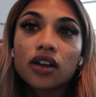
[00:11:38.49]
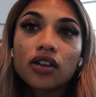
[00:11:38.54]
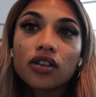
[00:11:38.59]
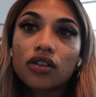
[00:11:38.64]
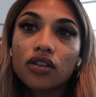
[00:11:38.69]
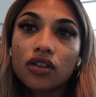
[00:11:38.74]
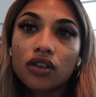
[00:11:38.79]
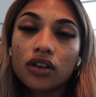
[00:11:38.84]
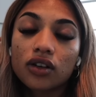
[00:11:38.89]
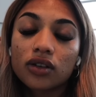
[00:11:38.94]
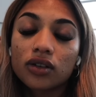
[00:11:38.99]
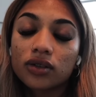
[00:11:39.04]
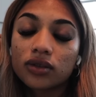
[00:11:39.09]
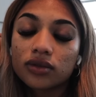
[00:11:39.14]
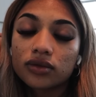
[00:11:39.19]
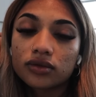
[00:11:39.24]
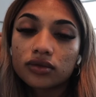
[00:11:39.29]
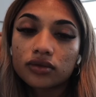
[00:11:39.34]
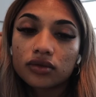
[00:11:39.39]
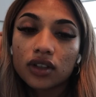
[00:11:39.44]

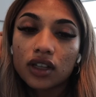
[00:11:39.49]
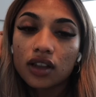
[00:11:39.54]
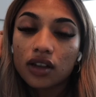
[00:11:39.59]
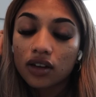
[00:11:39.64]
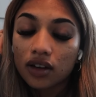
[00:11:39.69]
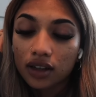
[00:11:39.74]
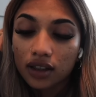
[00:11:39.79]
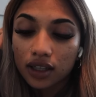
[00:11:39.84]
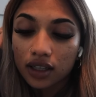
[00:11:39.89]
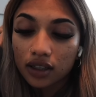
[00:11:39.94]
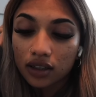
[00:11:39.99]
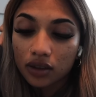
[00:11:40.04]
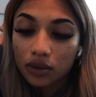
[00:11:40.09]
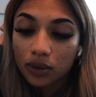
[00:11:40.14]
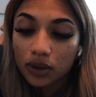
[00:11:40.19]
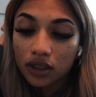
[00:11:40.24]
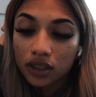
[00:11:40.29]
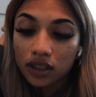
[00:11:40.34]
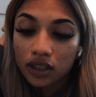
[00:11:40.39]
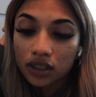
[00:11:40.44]
So it's not the end of the
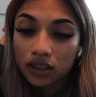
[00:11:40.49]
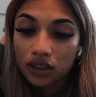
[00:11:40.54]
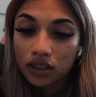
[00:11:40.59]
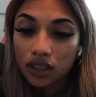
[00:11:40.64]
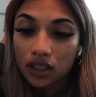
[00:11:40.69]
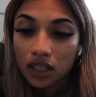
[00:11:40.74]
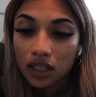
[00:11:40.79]
world.